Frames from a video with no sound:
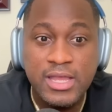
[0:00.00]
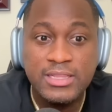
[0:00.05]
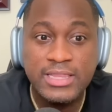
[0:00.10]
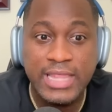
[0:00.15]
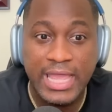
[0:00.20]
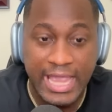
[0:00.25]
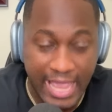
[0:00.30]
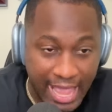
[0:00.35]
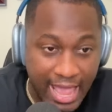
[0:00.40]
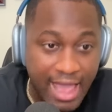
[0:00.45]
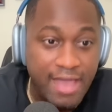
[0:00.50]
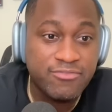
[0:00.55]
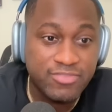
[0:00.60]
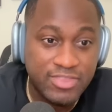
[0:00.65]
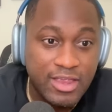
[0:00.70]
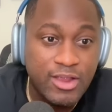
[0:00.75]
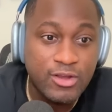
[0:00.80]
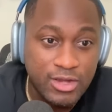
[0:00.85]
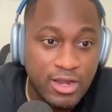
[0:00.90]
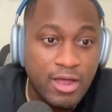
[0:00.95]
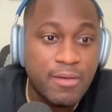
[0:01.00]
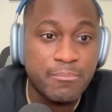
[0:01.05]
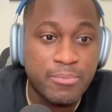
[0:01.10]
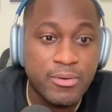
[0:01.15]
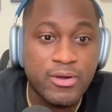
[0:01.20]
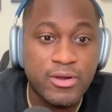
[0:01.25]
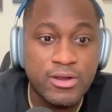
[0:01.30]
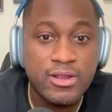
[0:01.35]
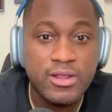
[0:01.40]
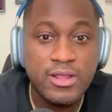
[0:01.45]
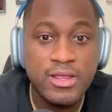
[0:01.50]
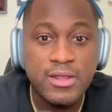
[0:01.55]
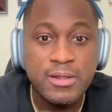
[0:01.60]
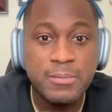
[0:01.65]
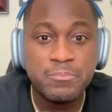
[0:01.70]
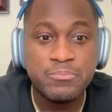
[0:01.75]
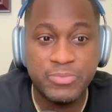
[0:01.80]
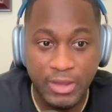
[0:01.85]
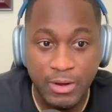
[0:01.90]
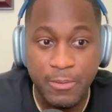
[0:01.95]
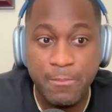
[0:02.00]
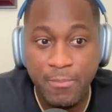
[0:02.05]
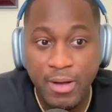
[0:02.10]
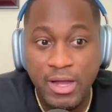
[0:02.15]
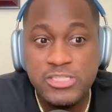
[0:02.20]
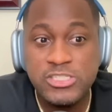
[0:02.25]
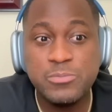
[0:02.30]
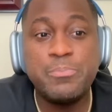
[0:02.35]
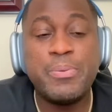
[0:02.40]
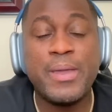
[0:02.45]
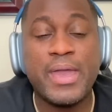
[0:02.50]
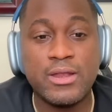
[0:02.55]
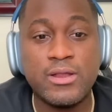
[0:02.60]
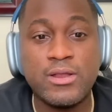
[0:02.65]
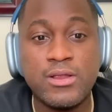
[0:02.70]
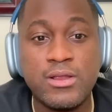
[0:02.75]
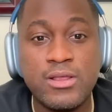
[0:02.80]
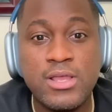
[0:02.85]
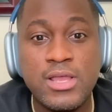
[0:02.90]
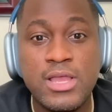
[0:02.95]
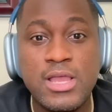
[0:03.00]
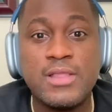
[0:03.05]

They have their number. They're much better.